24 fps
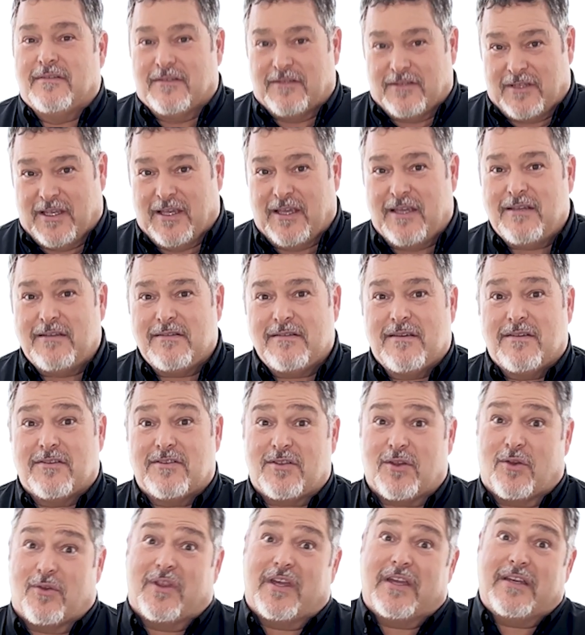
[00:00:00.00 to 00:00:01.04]
Okay?
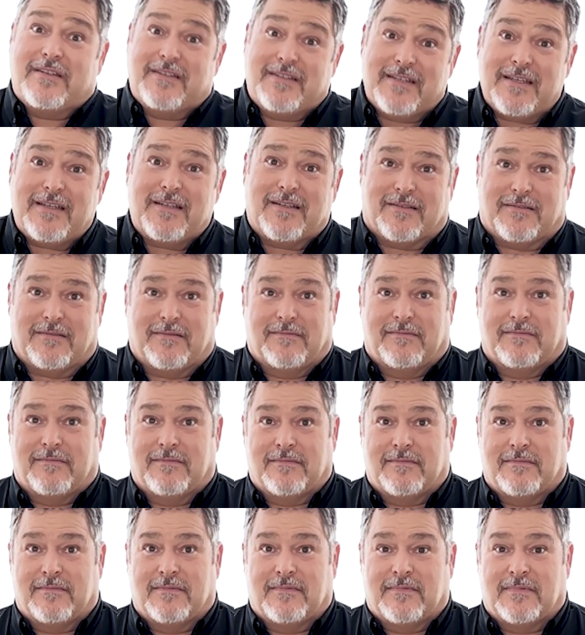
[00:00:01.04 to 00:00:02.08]
So they did it.
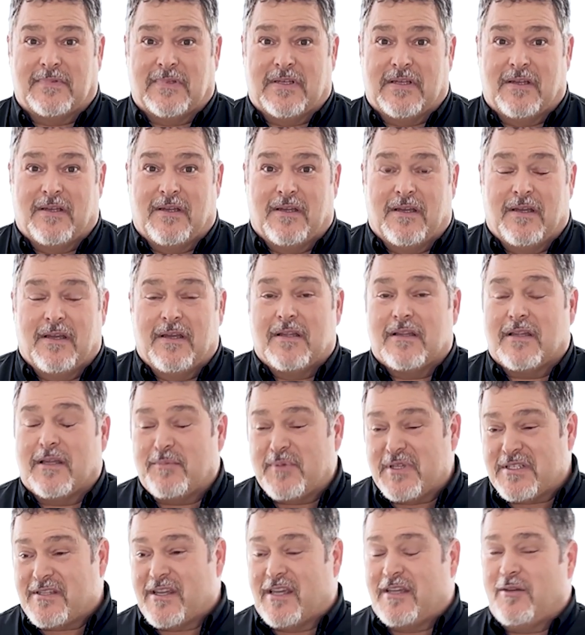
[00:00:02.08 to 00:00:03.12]
Let
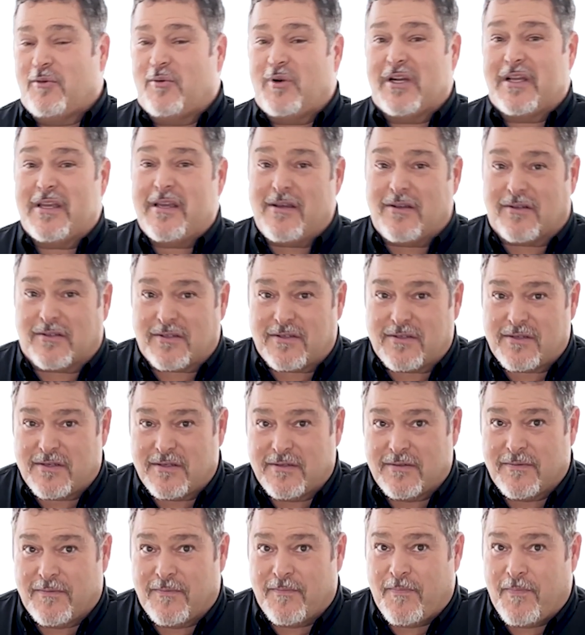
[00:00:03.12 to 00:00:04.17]
me tell you what else.
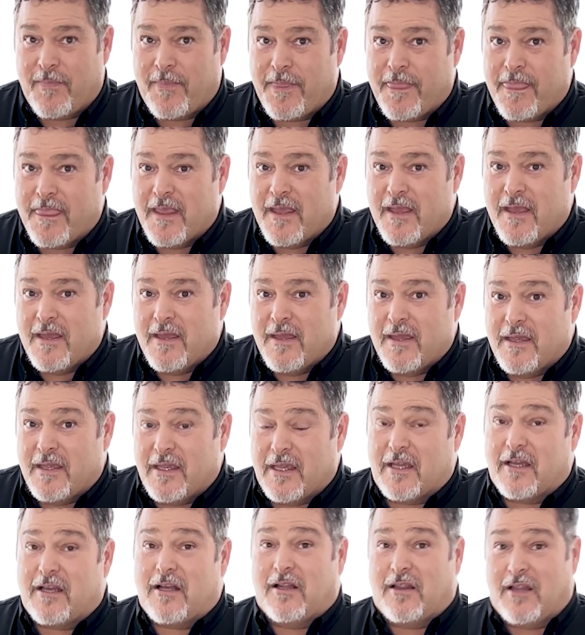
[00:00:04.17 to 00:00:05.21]

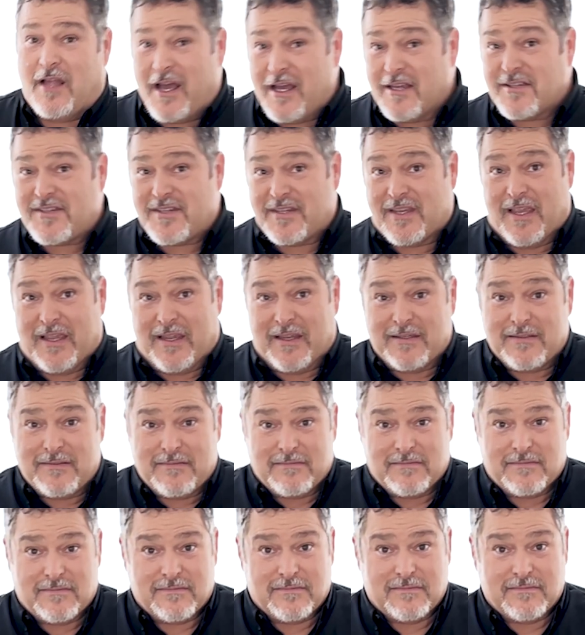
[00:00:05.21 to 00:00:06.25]
In Colossae,
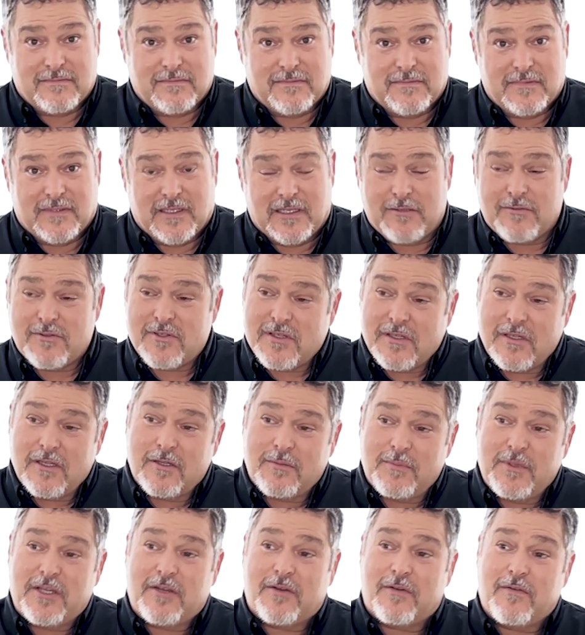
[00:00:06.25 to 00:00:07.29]
it was a
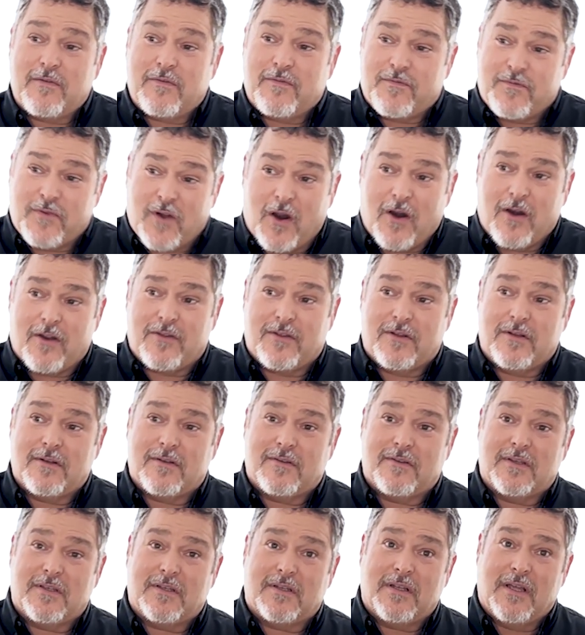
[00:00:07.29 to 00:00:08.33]
little bit farther
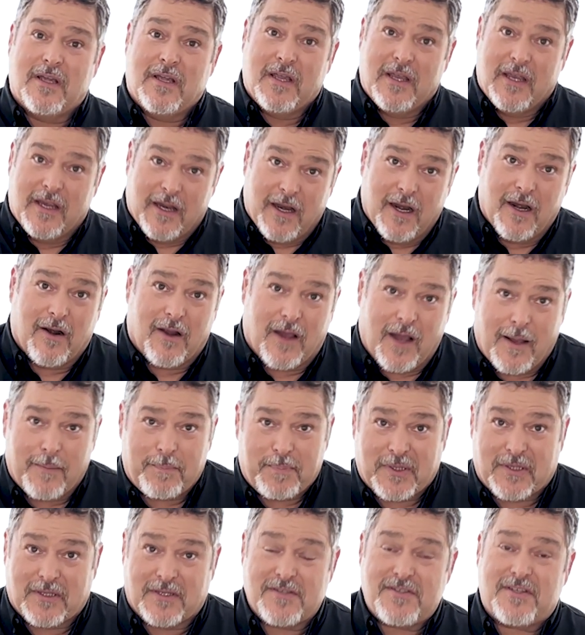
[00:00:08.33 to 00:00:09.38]
than
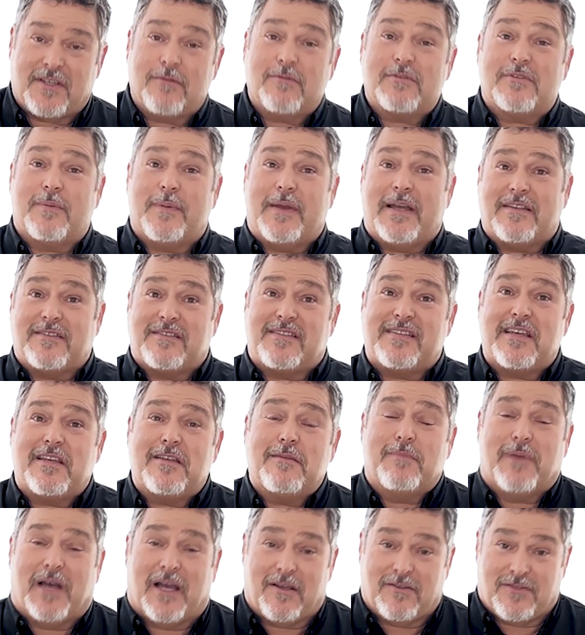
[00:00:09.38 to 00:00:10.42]
Hierapolis. It was about
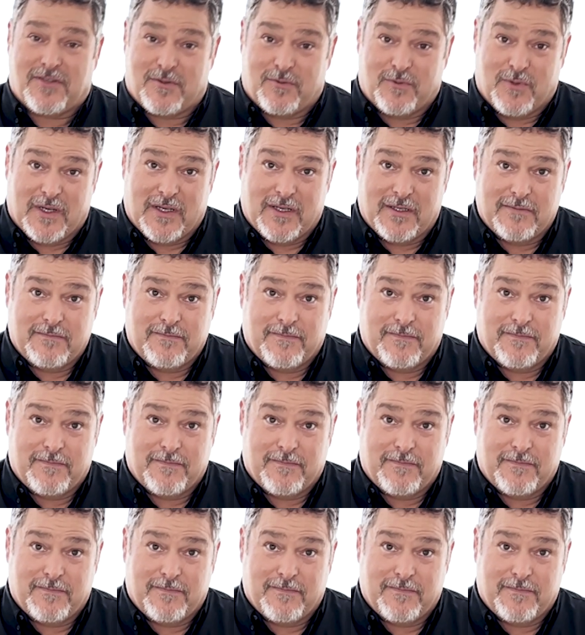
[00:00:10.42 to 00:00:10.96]
10 miles away.